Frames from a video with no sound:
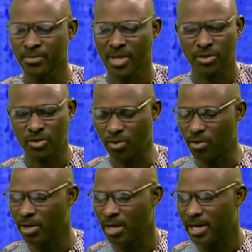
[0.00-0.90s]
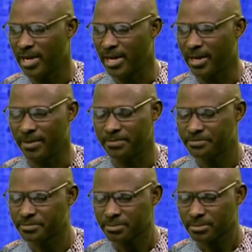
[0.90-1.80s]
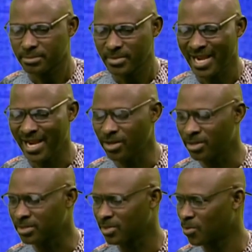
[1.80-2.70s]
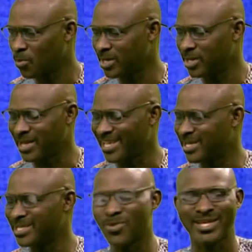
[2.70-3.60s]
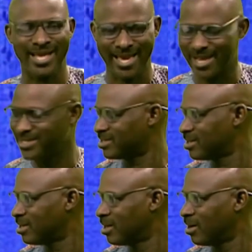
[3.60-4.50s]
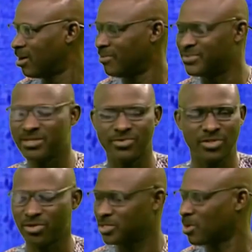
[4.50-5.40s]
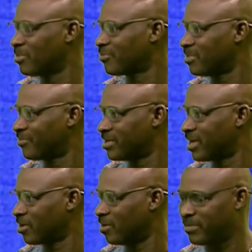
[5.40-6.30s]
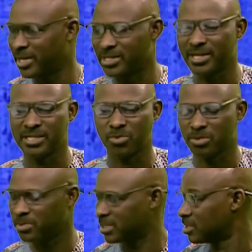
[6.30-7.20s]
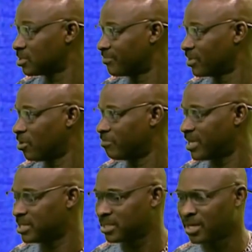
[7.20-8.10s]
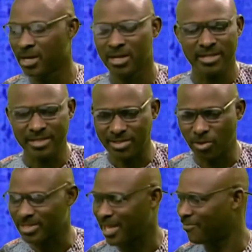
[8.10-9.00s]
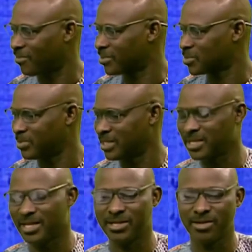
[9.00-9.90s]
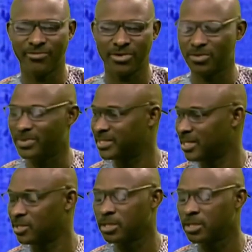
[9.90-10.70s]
So, with the Nigerians, we are tired of this rhetoric coming from the federal government and the spokespersons of the government. This is not time for us to be telling, for you to be telling.